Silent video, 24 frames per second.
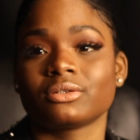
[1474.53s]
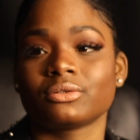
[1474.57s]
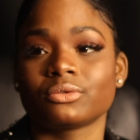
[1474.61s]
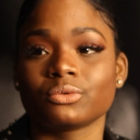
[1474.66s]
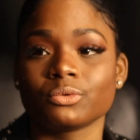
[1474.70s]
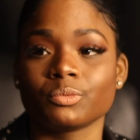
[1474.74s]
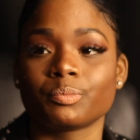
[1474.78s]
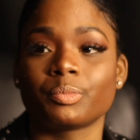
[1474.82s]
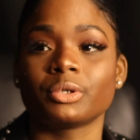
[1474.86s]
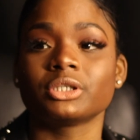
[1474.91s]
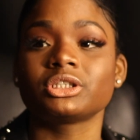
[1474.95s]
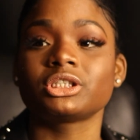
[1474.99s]

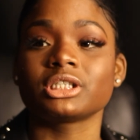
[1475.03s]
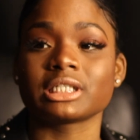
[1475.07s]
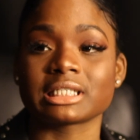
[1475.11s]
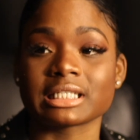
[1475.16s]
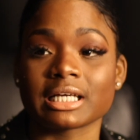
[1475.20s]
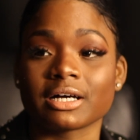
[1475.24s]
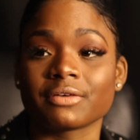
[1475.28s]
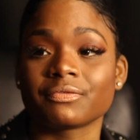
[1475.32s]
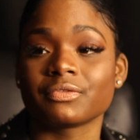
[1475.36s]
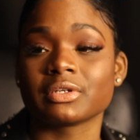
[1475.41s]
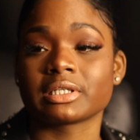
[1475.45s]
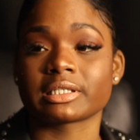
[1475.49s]
you put
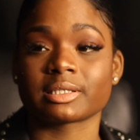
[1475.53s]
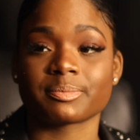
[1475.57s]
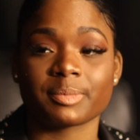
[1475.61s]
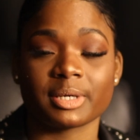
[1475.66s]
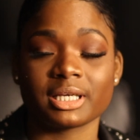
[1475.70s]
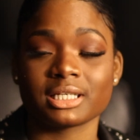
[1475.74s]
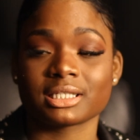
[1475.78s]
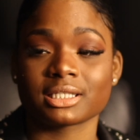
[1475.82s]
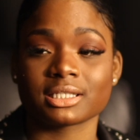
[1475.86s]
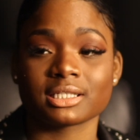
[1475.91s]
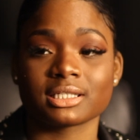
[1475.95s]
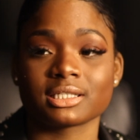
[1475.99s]
yourself in
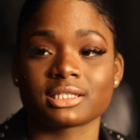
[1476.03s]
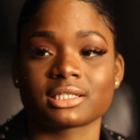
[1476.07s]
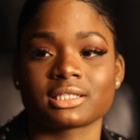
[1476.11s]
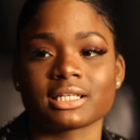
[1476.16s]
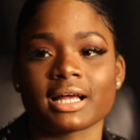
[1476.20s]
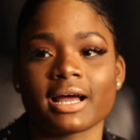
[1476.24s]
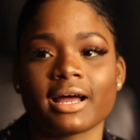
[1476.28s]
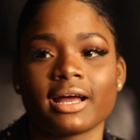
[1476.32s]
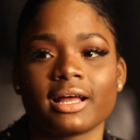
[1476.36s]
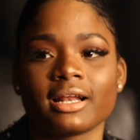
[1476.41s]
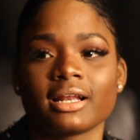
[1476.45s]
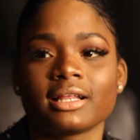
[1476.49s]
spaces
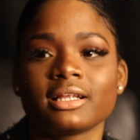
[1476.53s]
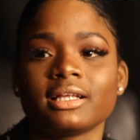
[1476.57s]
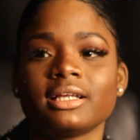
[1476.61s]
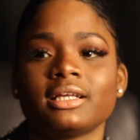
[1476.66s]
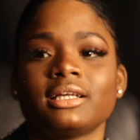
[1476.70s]
that